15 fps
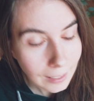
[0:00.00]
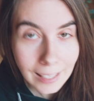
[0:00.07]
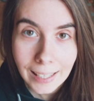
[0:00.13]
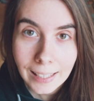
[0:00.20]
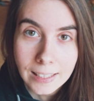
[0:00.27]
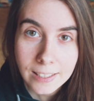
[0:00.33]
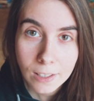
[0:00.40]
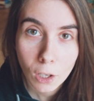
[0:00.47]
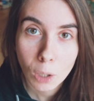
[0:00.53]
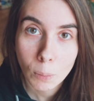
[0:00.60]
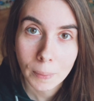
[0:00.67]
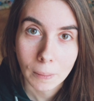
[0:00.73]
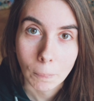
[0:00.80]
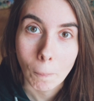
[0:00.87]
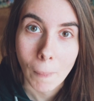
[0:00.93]
It's all a
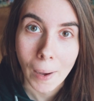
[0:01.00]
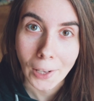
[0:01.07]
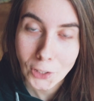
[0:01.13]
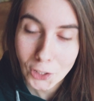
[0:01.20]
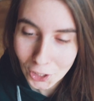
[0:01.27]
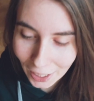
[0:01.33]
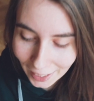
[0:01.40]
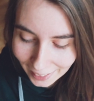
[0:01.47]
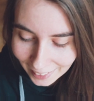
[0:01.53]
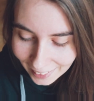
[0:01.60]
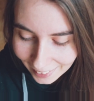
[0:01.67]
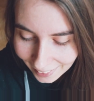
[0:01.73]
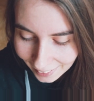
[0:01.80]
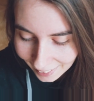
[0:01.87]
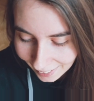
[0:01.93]
bit much.
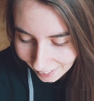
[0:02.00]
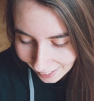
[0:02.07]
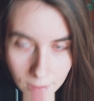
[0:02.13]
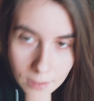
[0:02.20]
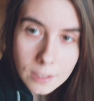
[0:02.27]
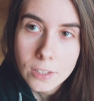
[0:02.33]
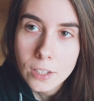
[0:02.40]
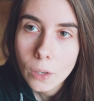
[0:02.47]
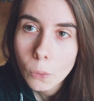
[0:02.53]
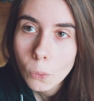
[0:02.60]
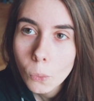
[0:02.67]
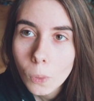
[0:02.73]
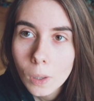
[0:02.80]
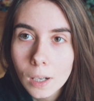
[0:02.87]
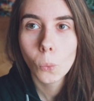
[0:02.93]

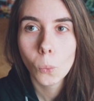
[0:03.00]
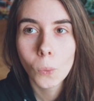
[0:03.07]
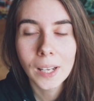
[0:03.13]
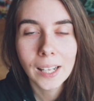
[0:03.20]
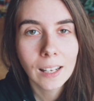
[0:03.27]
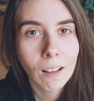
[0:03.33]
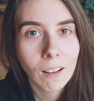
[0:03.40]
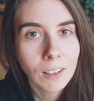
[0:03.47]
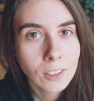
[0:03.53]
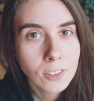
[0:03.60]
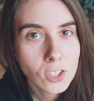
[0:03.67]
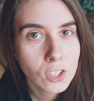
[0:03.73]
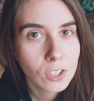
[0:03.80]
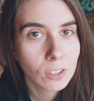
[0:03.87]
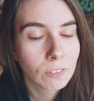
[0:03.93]
So we
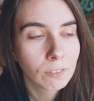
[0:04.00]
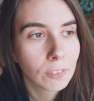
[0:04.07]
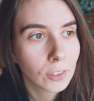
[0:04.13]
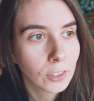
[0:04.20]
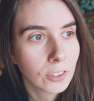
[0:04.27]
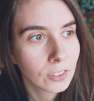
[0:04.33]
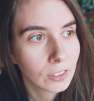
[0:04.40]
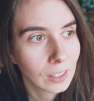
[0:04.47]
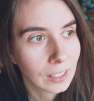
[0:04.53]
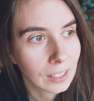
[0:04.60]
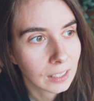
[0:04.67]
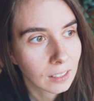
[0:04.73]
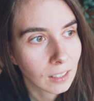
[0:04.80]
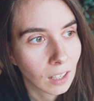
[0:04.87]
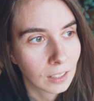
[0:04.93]
launched Virtual
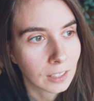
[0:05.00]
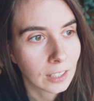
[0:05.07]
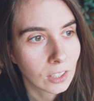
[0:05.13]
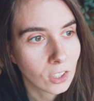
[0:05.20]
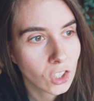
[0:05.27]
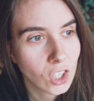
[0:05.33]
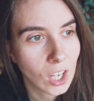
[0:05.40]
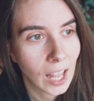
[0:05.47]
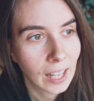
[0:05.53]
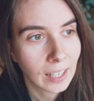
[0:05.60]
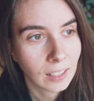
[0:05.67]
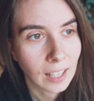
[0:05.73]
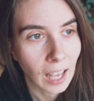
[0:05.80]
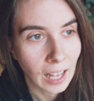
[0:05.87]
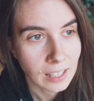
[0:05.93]
Cottage
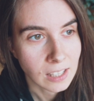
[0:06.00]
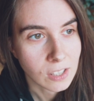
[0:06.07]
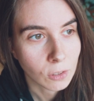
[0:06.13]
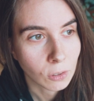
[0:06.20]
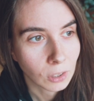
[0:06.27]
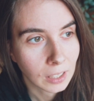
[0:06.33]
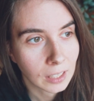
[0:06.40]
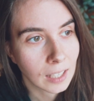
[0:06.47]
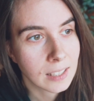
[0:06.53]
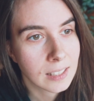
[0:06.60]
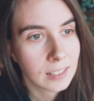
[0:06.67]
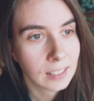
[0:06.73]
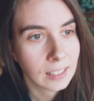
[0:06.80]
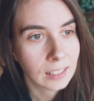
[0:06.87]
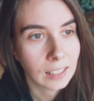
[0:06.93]
and Cats Organized
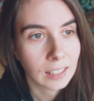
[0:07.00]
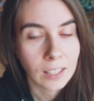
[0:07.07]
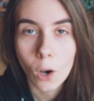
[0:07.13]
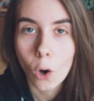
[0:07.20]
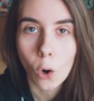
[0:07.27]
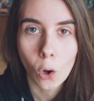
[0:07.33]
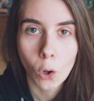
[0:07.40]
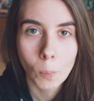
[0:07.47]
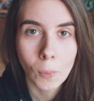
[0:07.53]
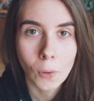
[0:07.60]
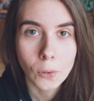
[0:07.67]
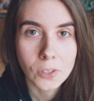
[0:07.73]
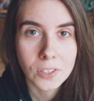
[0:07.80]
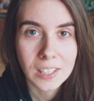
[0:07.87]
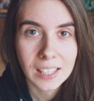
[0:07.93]
Neatly
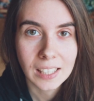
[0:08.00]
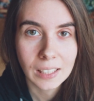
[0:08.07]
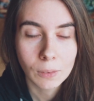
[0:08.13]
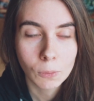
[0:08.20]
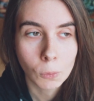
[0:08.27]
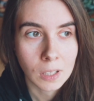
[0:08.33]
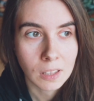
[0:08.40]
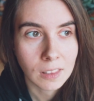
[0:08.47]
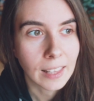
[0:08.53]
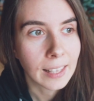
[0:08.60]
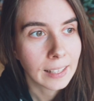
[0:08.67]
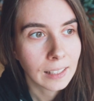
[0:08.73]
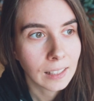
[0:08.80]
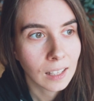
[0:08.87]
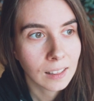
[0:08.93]
almost
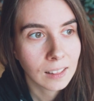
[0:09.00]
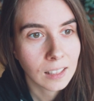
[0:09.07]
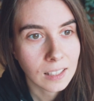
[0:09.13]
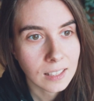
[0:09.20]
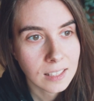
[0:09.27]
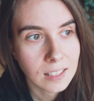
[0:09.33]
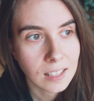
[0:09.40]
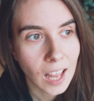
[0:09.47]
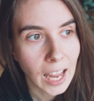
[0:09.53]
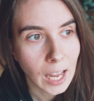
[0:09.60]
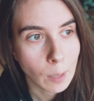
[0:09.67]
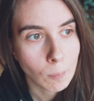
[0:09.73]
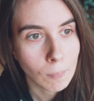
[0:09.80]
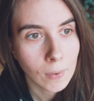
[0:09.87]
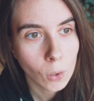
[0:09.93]
within the
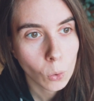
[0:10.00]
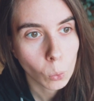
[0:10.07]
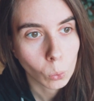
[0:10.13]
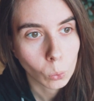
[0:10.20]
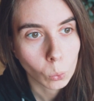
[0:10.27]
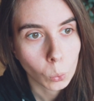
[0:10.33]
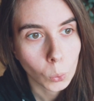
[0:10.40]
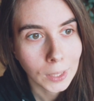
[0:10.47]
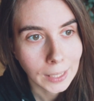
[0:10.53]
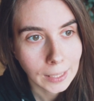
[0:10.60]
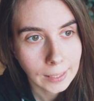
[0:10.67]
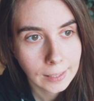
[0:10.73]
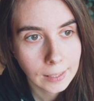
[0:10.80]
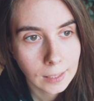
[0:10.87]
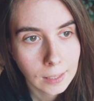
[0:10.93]
same week.